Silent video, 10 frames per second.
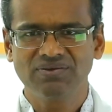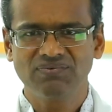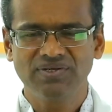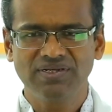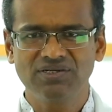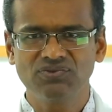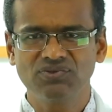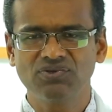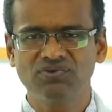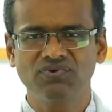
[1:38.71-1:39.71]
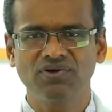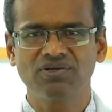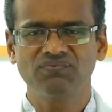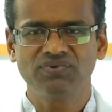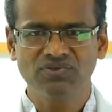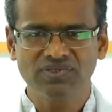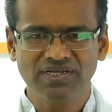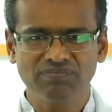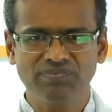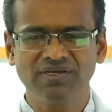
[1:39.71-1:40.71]
we need to go for
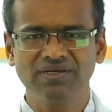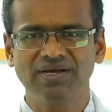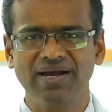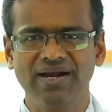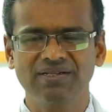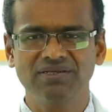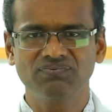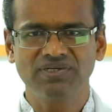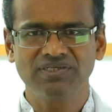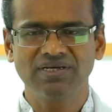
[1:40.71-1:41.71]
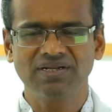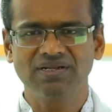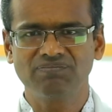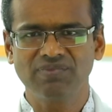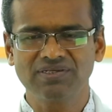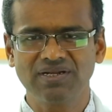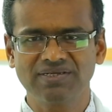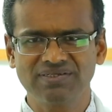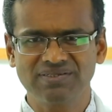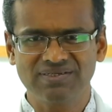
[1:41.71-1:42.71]
physiotherapy and the facial muscle
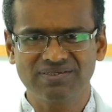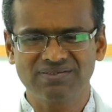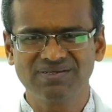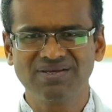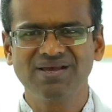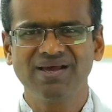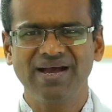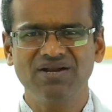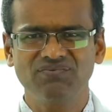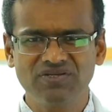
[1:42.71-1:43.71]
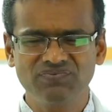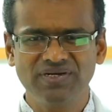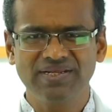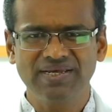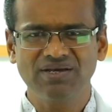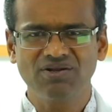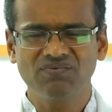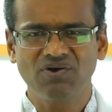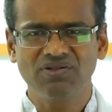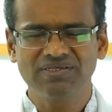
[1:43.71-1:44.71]
exercises. And once we take care
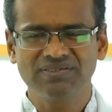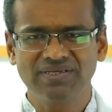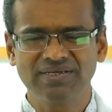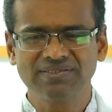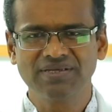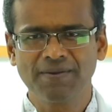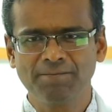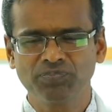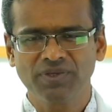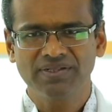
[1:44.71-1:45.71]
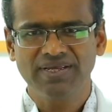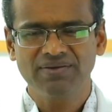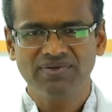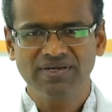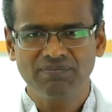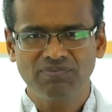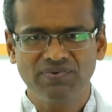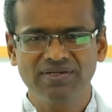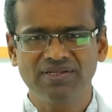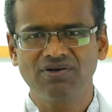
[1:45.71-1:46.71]
of all these things, we can
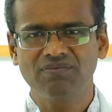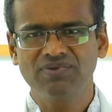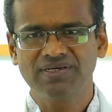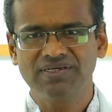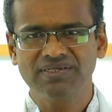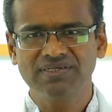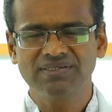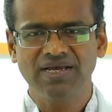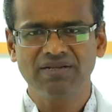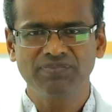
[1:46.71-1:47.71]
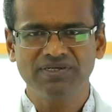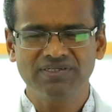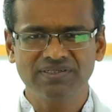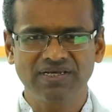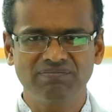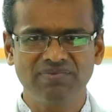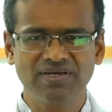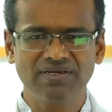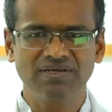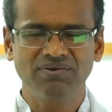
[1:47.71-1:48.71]
prevent the complications and patients can
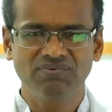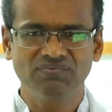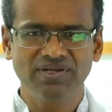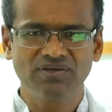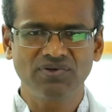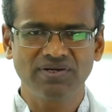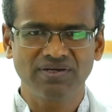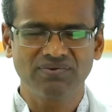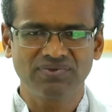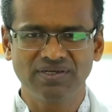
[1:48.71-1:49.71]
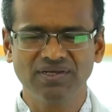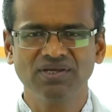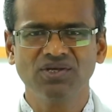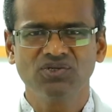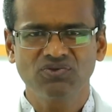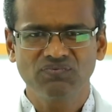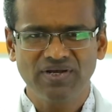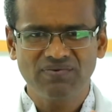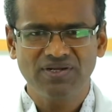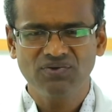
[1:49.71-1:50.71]
make a very good recovery. So
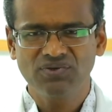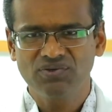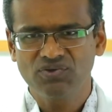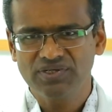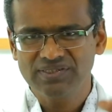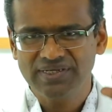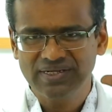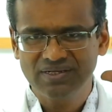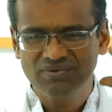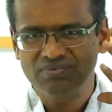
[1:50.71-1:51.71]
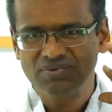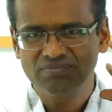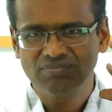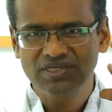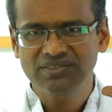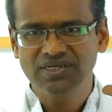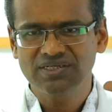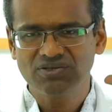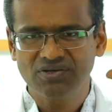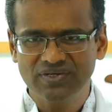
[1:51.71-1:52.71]
whenever you notice any
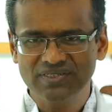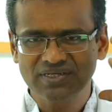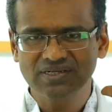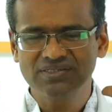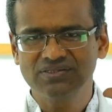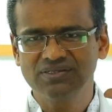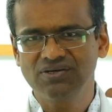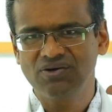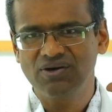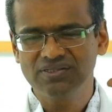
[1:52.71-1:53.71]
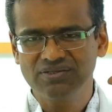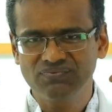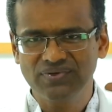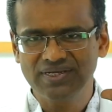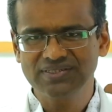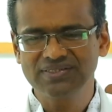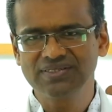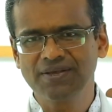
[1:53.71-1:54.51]
blisters or vesicles on the face,